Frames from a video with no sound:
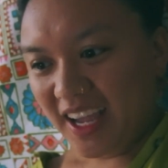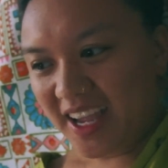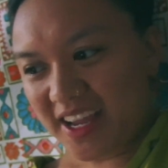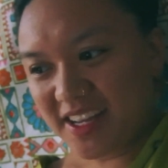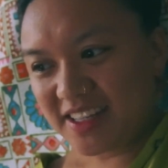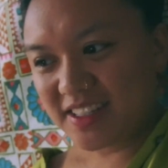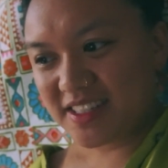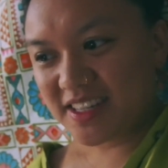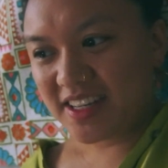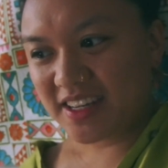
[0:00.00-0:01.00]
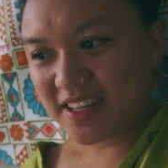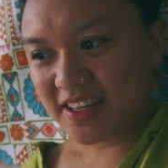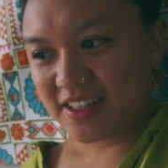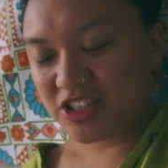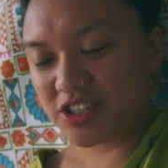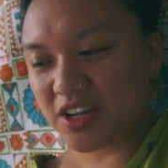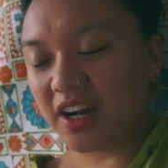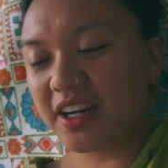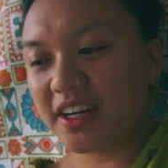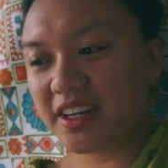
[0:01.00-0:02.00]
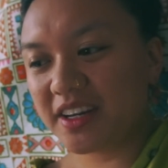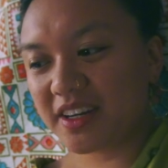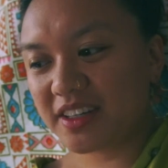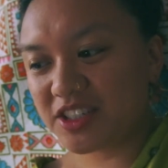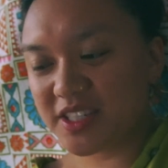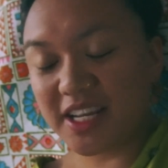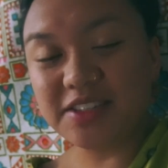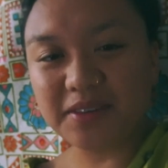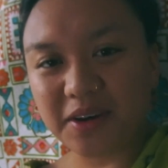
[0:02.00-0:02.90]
And she's answering